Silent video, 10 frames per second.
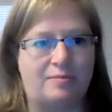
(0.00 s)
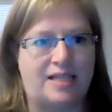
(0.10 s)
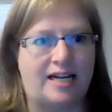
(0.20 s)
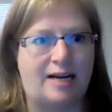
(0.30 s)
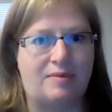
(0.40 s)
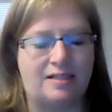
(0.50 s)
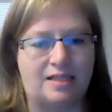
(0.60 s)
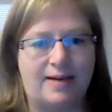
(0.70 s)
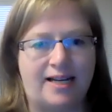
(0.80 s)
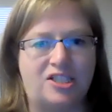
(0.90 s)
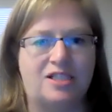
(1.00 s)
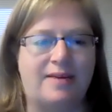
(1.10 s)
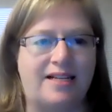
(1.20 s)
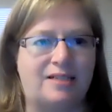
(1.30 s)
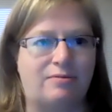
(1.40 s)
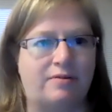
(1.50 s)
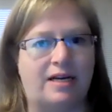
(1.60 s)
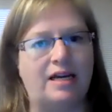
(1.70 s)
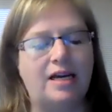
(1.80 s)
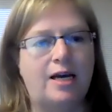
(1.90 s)
setting up these expansion spaces where
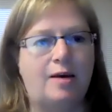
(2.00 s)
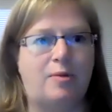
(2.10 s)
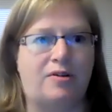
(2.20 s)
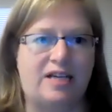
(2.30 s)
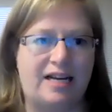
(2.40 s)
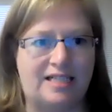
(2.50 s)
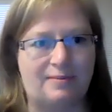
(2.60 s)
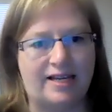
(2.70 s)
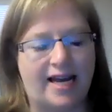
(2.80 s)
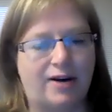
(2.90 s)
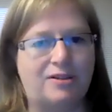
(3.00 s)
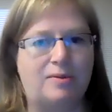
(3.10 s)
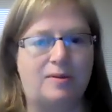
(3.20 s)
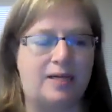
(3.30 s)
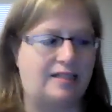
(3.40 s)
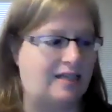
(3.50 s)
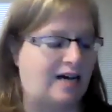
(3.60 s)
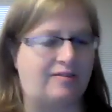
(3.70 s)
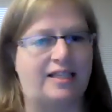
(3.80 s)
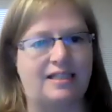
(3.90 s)
we both needed to be accountable, but
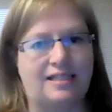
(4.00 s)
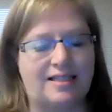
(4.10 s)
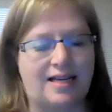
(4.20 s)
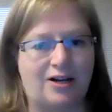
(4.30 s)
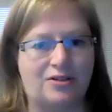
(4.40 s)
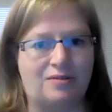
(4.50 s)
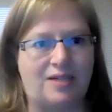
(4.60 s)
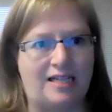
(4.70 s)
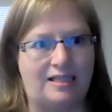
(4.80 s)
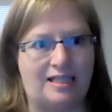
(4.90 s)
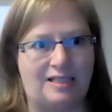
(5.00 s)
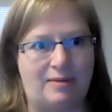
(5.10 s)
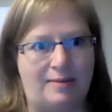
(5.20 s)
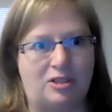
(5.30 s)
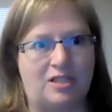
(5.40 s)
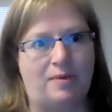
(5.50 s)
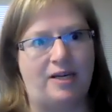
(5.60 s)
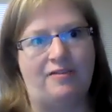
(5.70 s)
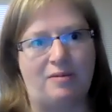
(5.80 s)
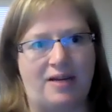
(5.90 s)
like Lisa said, also need to be able to
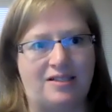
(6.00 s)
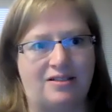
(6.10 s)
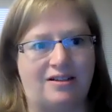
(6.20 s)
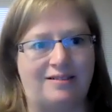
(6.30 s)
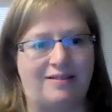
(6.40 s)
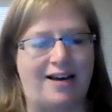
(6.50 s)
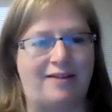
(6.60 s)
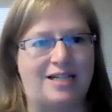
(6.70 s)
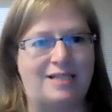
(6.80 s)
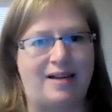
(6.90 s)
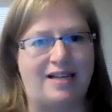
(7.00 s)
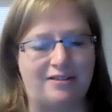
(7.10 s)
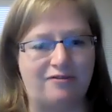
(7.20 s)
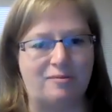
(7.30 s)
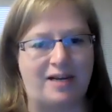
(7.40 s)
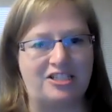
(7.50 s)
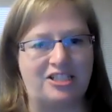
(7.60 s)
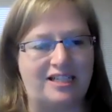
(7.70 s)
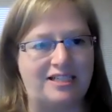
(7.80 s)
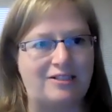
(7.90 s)
pivot based on evidence-based
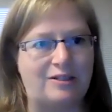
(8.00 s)
information.